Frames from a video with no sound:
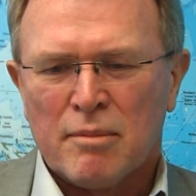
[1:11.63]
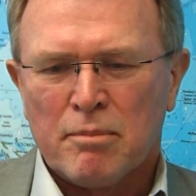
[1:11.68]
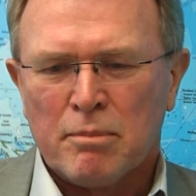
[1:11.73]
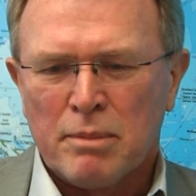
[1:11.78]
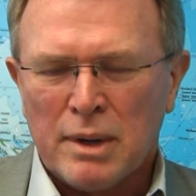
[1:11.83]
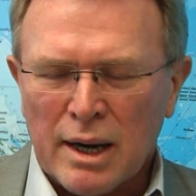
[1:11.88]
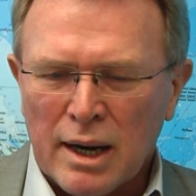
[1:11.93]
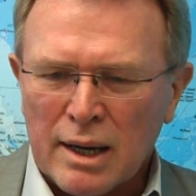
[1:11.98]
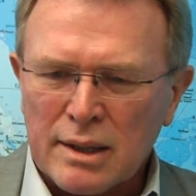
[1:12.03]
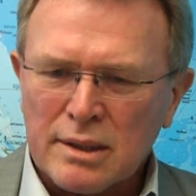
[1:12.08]

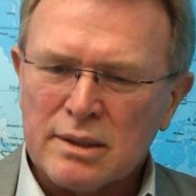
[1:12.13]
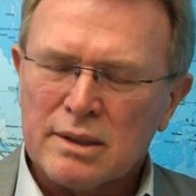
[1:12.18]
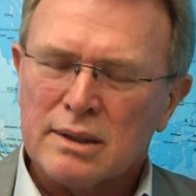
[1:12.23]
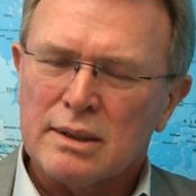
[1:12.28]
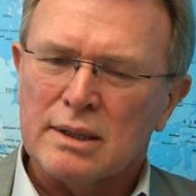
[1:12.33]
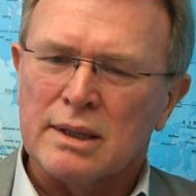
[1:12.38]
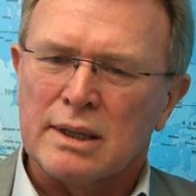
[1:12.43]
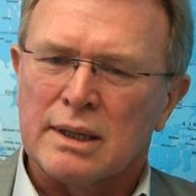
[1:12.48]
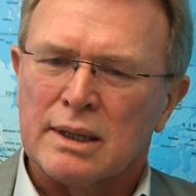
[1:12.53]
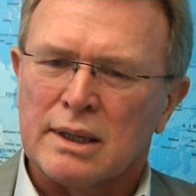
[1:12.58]
but
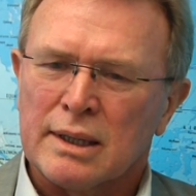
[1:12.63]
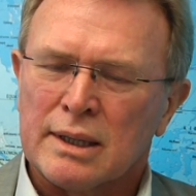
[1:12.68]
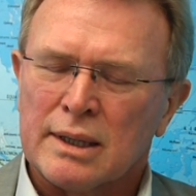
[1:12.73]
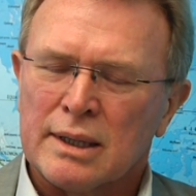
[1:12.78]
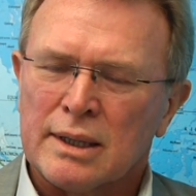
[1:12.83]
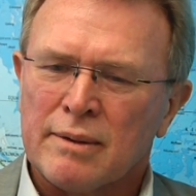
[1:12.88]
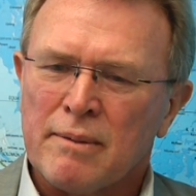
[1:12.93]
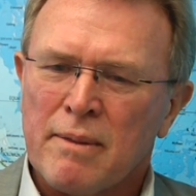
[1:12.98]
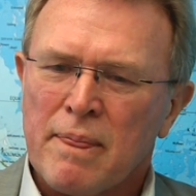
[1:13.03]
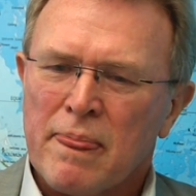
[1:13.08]

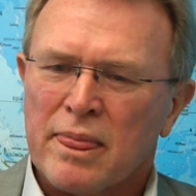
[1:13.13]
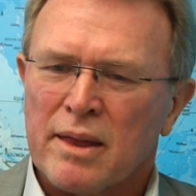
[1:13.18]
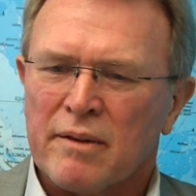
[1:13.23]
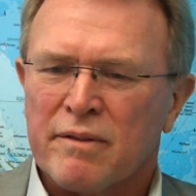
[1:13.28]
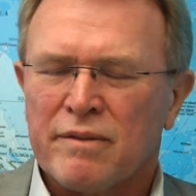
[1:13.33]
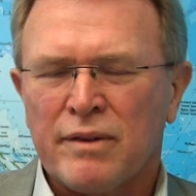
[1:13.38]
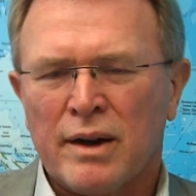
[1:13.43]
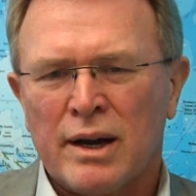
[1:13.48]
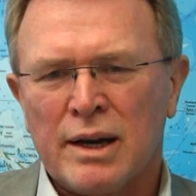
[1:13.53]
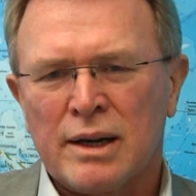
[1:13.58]
the
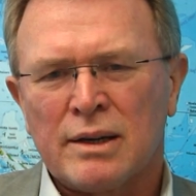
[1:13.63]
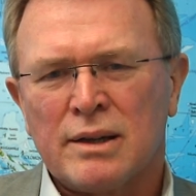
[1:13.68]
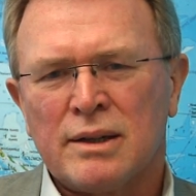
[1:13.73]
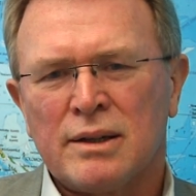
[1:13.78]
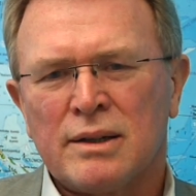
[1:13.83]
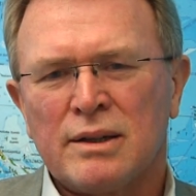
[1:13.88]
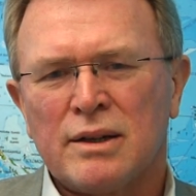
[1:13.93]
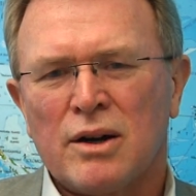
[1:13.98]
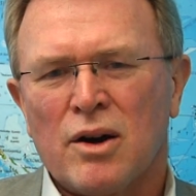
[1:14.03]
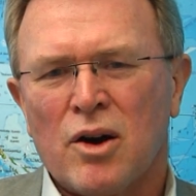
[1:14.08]

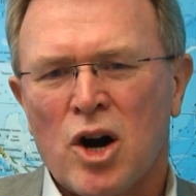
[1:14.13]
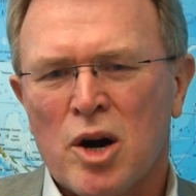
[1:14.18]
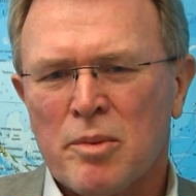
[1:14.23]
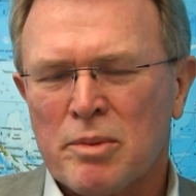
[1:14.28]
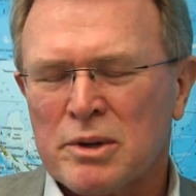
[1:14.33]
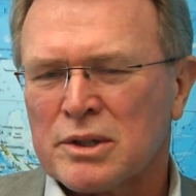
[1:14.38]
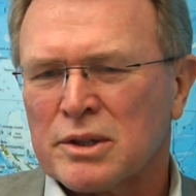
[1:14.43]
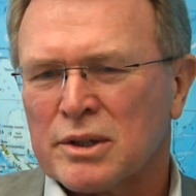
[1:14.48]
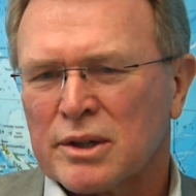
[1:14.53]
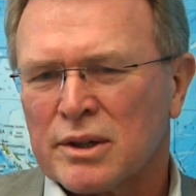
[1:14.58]
final
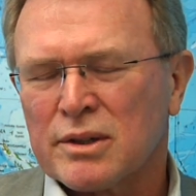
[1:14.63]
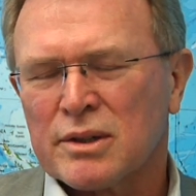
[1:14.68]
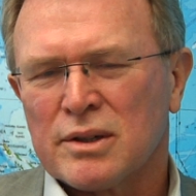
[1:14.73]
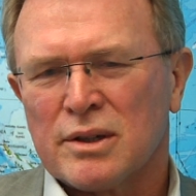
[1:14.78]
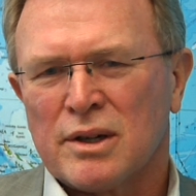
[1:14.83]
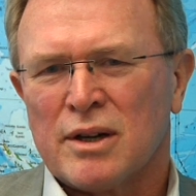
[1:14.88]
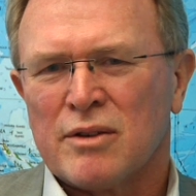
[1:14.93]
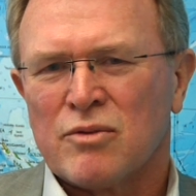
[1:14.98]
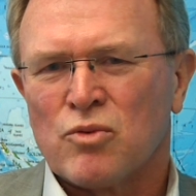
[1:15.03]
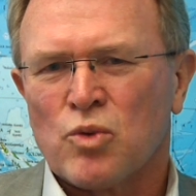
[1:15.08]
arbiter
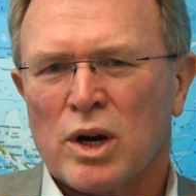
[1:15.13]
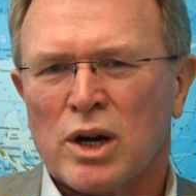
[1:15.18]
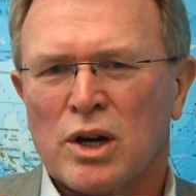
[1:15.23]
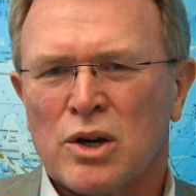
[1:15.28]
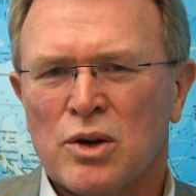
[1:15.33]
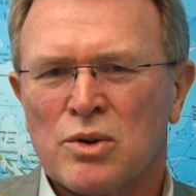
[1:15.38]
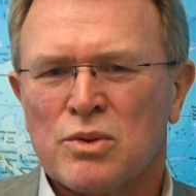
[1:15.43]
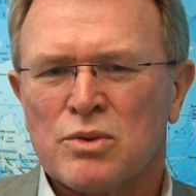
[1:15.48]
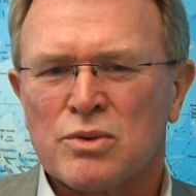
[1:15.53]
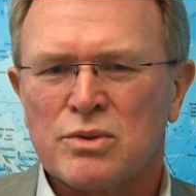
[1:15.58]
of what
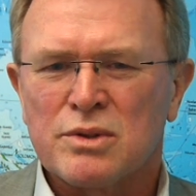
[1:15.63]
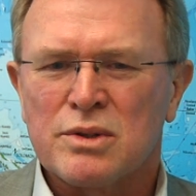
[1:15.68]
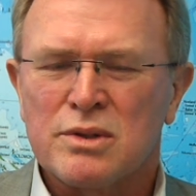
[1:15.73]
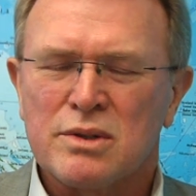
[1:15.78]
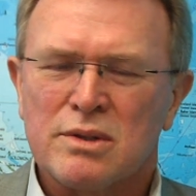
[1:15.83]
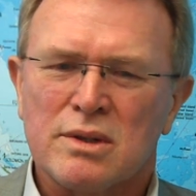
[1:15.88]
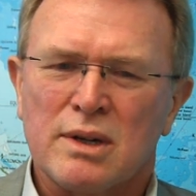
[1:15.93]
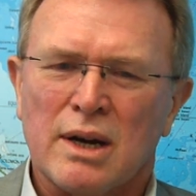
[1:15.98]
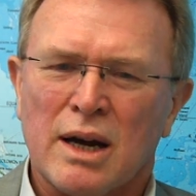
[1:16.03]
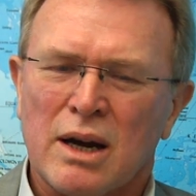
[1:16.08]

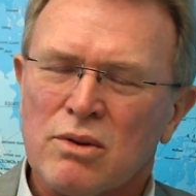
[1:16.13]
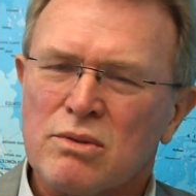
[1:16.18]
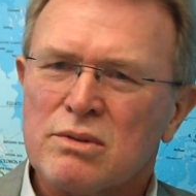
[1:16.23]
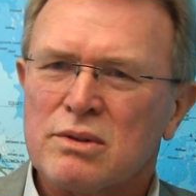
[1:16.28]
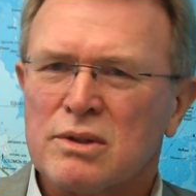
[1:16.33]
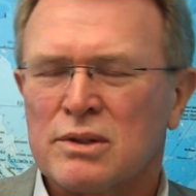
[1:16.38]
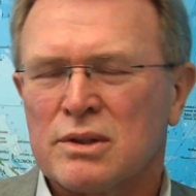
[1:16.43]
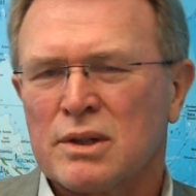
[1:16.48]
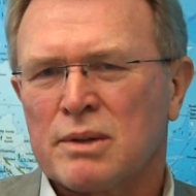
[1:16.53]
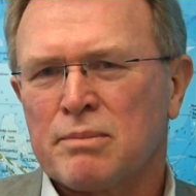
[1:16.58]
goes
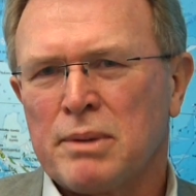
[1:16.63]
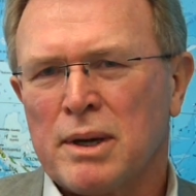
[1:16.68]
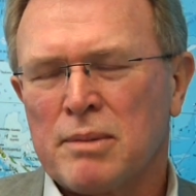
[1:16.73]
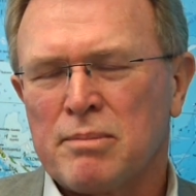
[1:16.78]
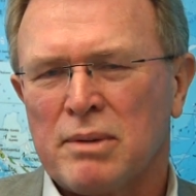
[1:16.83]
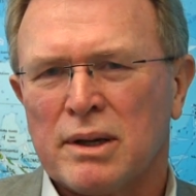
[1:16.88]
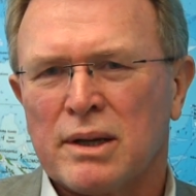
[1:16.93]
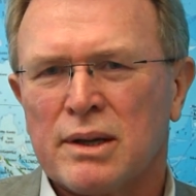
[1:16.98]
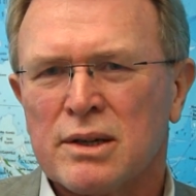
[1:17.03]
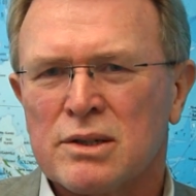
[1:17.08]
out to the
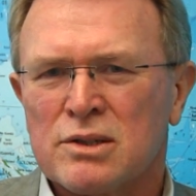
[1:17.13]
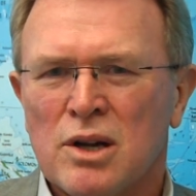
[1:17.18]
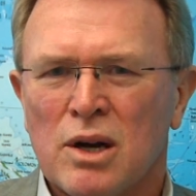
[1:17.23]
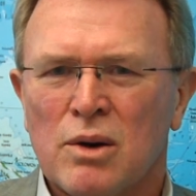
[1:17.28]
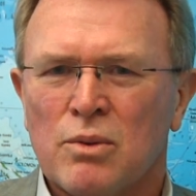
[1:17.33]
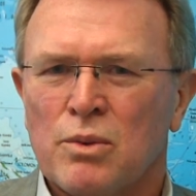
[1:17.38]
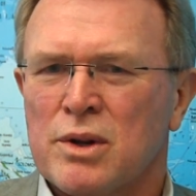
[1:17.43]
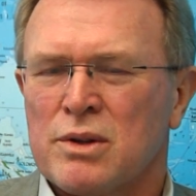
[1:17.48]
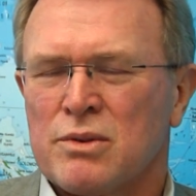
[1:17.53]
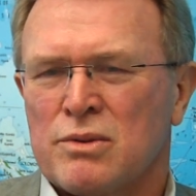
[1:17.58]
public is
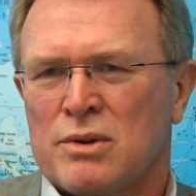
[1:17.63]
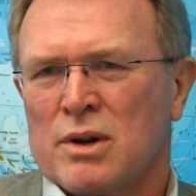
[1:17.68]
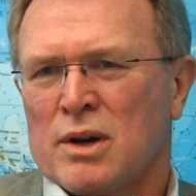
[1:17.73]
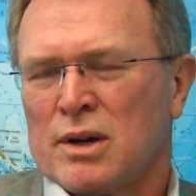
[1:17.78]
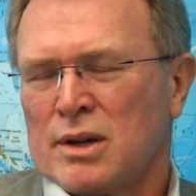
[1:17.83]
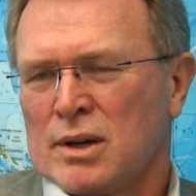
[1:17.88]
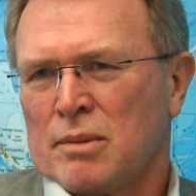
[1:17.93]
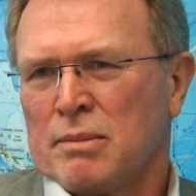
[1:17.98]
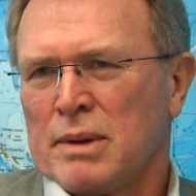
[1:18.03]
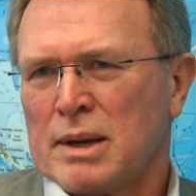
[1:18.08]
not whether or not
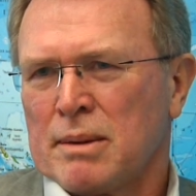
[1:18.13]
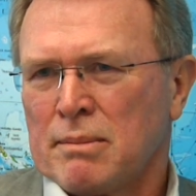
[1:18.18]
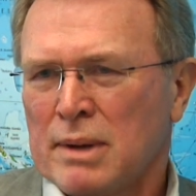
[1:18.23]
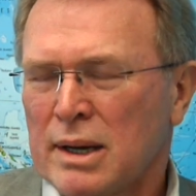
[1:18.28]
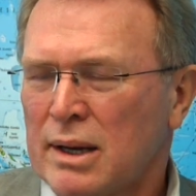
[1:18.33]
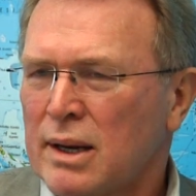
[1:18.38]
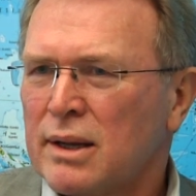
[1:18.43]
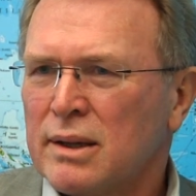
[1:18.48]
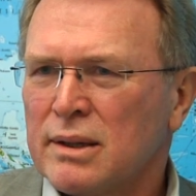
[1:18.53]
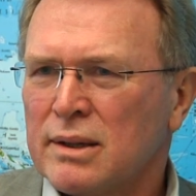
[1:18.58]
it'll make
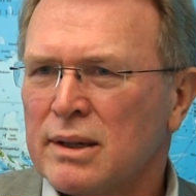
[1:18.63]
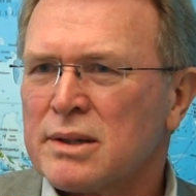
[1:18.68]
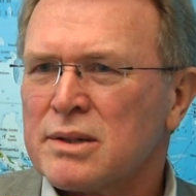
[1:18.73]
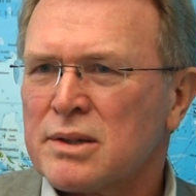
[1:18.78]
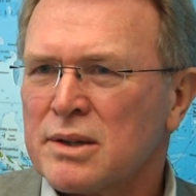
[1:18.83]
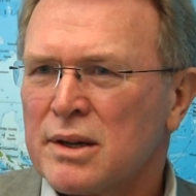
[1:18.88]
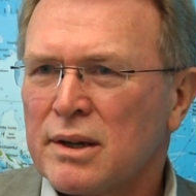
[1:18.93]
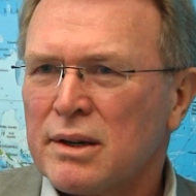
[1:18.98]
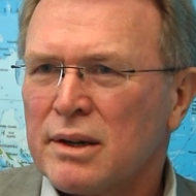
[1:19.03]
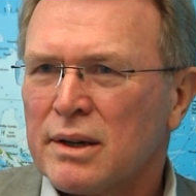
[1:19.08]
money, as
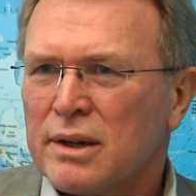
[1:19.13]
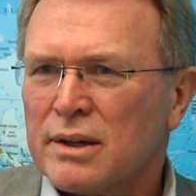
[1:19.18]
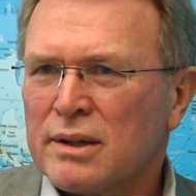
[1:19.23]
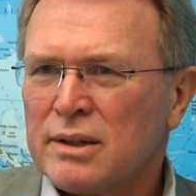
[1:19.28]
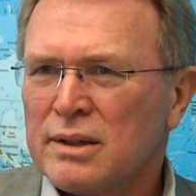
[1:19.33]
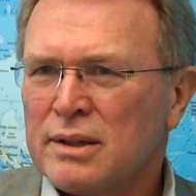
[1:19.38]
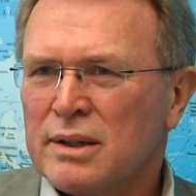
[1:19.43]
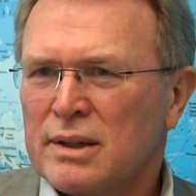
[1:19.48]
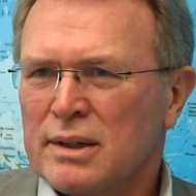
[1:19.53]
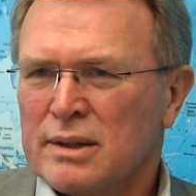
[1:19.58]
in India,
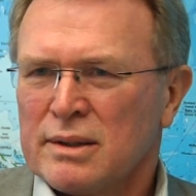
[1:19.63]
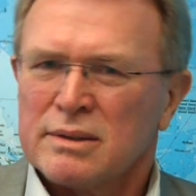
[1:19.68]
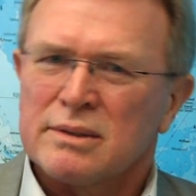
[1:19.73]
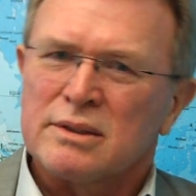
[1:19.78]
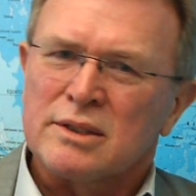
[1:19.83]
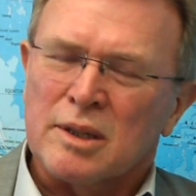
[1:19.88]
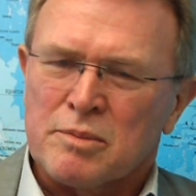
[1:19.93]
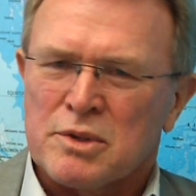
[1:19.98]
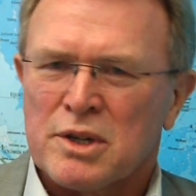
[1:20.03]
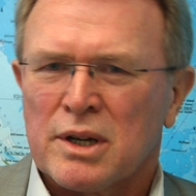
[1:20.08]

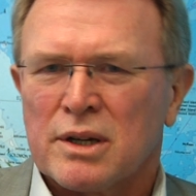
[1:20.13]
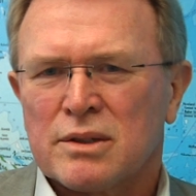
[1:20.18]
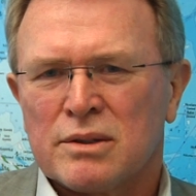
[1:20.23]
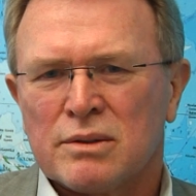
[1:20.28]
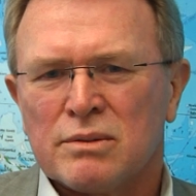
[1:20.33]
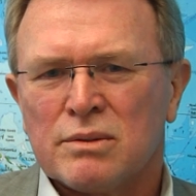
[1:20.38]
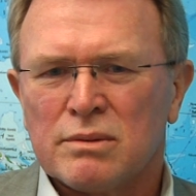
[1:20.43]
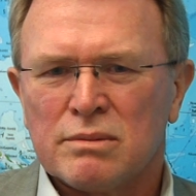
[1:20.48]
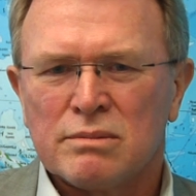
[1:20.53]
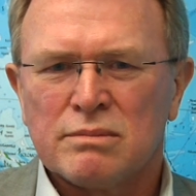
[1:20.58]
subject
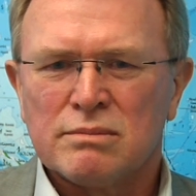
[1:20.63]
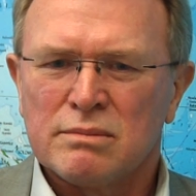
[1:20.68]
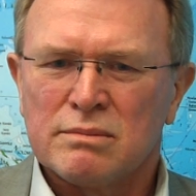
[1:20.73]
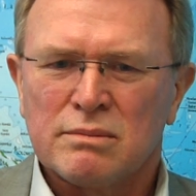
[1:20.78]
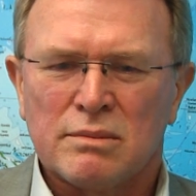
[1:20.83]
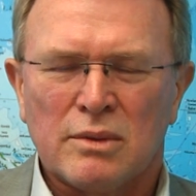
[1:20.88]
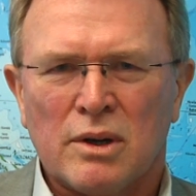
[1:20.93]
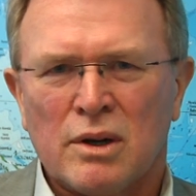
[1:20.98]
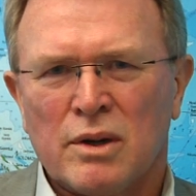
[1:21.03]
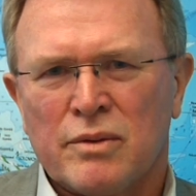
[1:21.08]
to
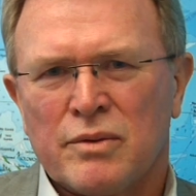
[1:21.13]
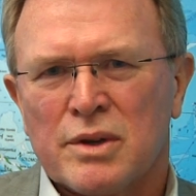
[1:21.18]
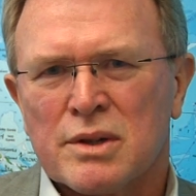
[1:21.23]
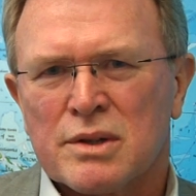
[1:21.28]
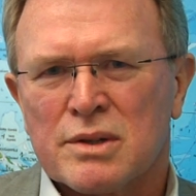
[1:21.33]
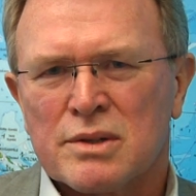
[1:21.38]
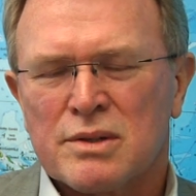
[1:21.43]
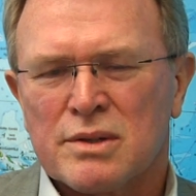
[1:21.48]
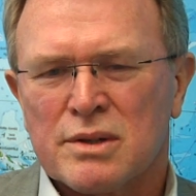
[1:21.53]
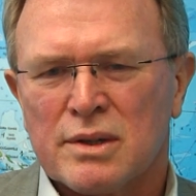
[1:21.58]

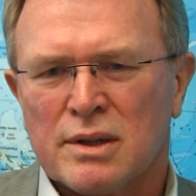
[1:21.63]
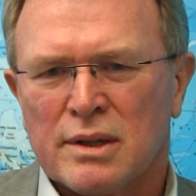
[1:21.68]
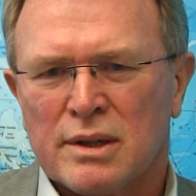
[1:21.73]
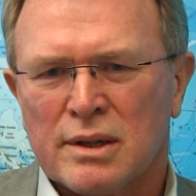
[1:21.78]
obvious